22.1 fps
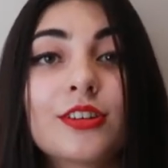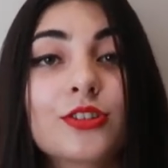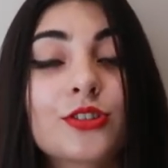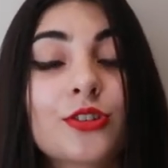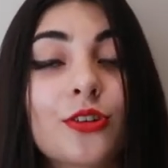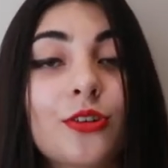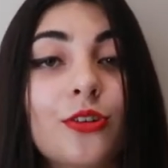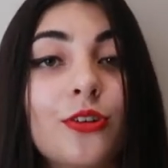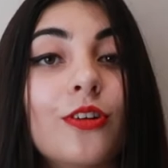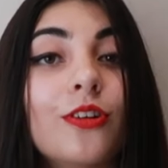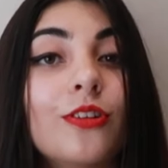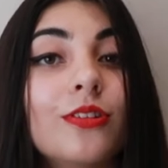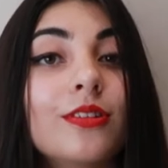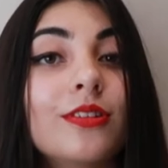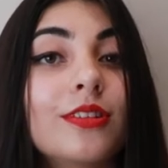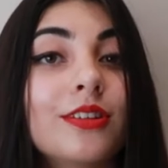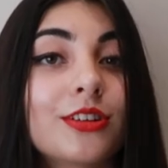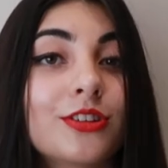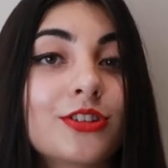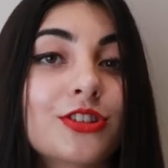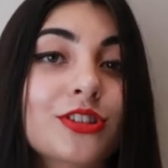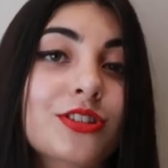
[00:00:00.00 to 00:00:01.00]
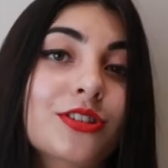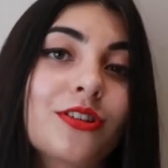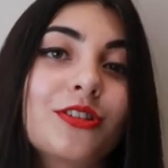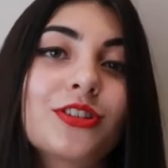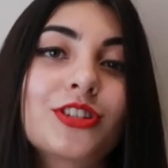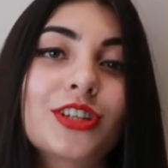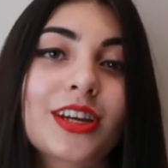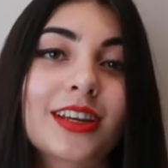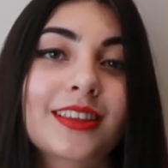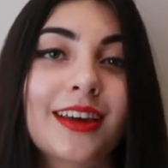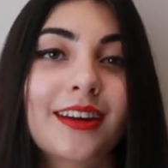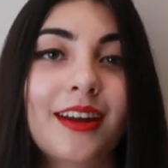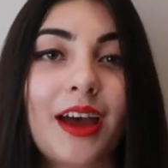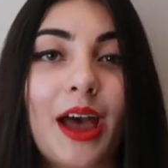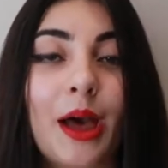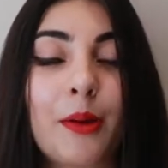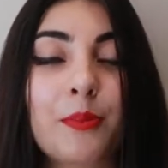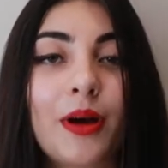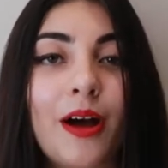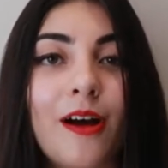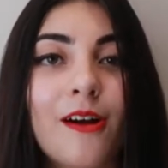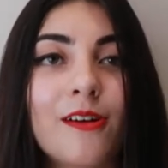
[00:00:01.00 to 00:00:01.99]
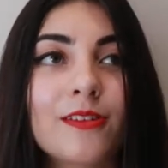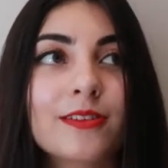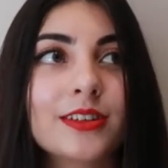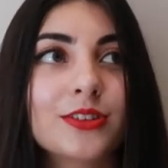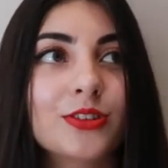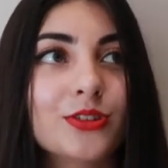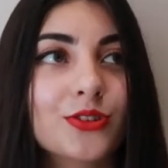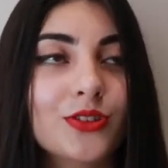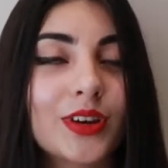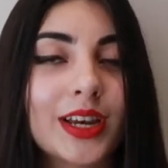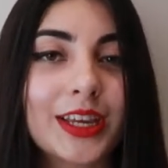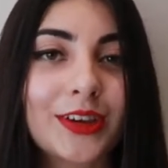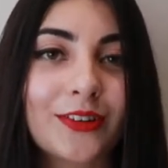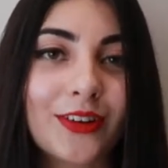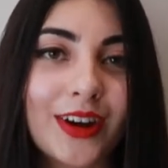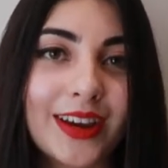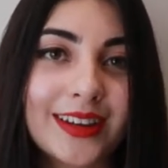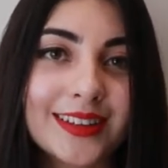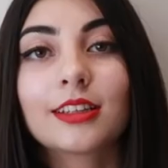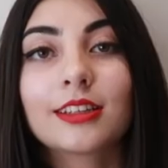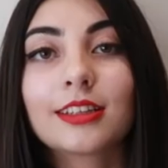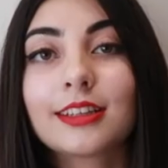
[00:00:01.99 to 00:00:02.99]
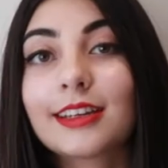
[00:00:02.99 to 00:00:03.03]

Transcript: So just go check that app out, it's really great.